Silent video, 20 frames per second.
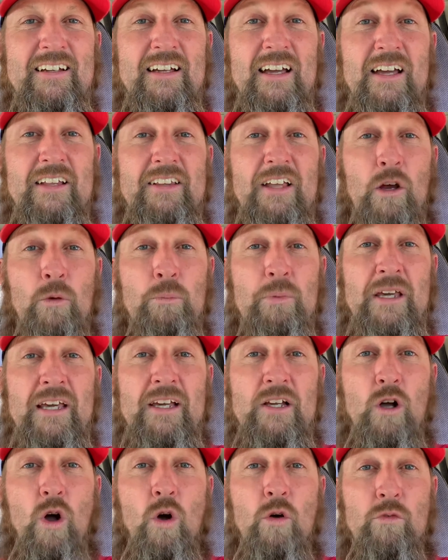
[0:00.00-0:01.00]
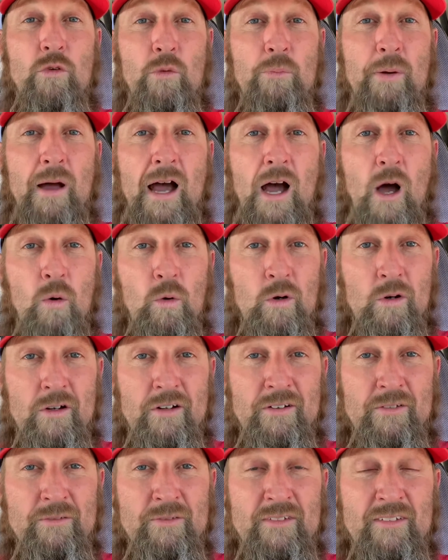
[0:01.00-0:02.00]
And they're being overpowered.
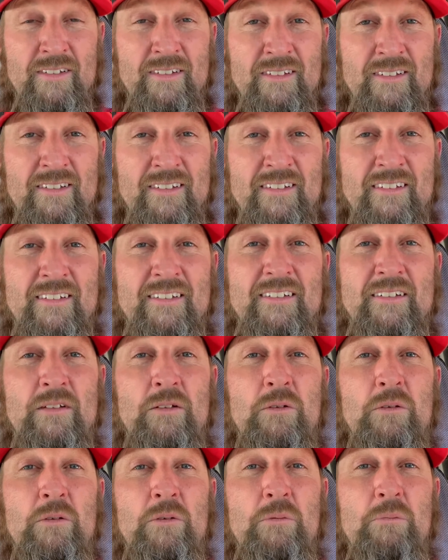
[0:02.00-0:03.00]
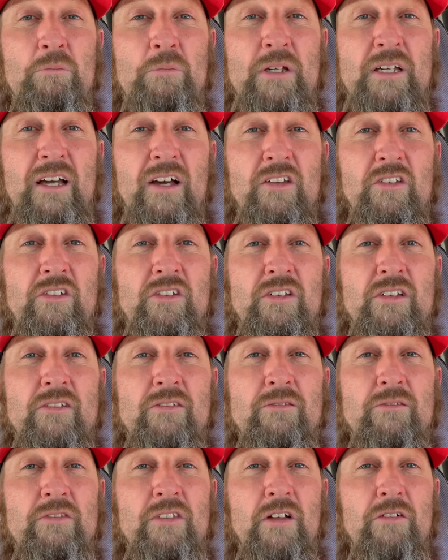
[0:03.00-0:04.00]
Because
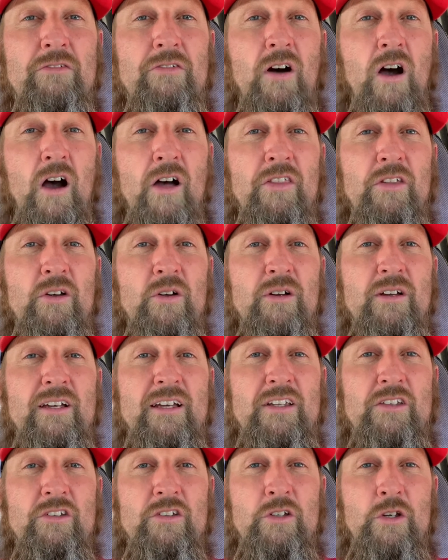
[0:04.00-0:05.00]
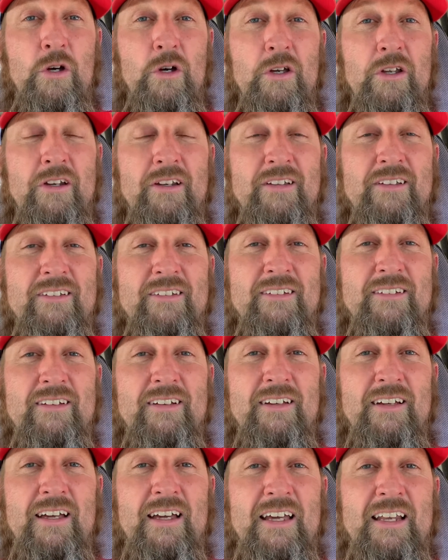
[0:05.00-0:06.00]
the Father is good.
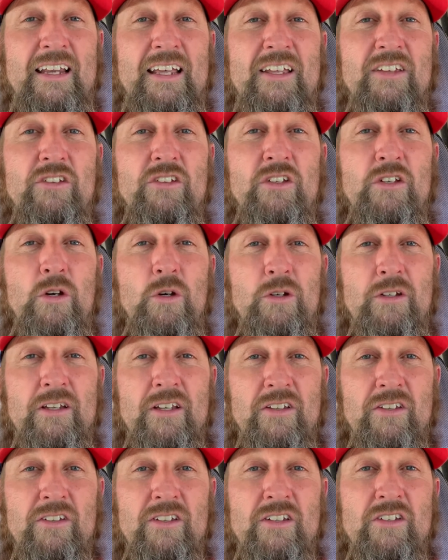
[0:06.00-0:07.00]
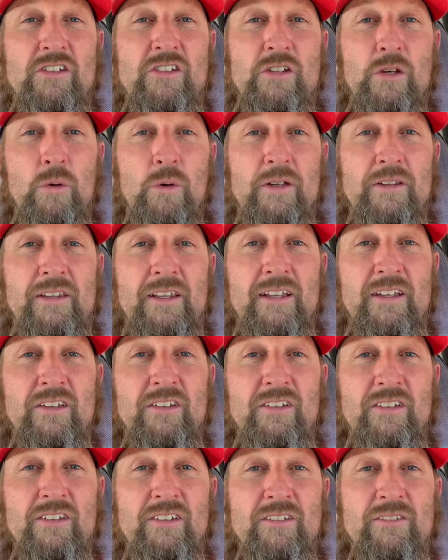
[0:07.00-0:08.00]
And His goodness is doing
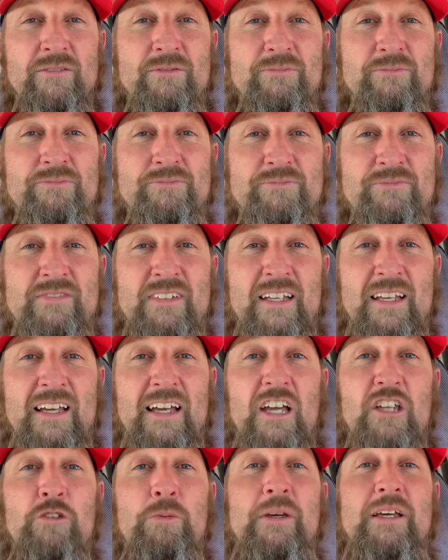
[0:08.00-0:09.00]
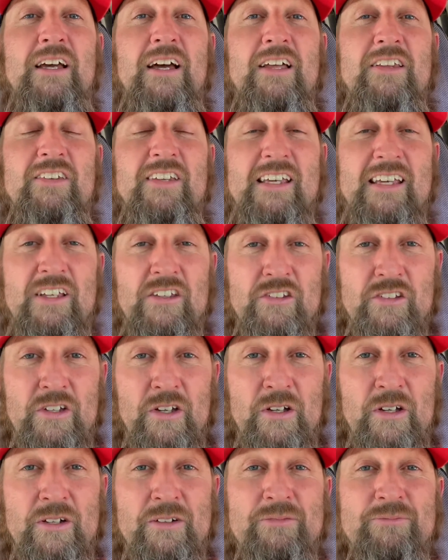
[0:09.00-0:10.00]
this. It's because He is
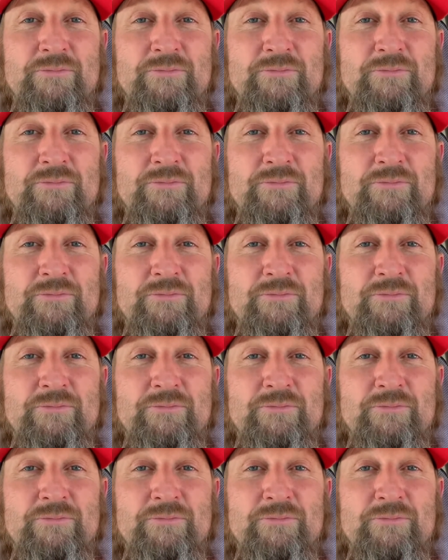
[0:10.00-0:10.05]
good.